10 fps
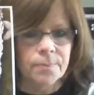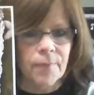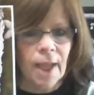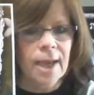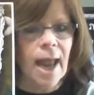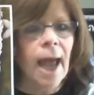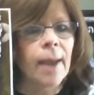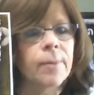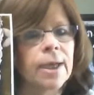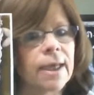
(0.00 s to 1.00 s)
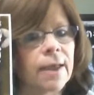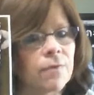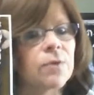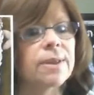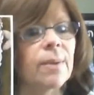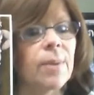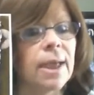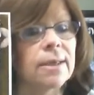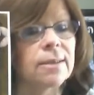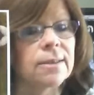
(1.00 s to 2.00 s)
And I'm going to give you some
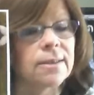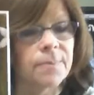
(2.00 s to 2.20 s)
hints.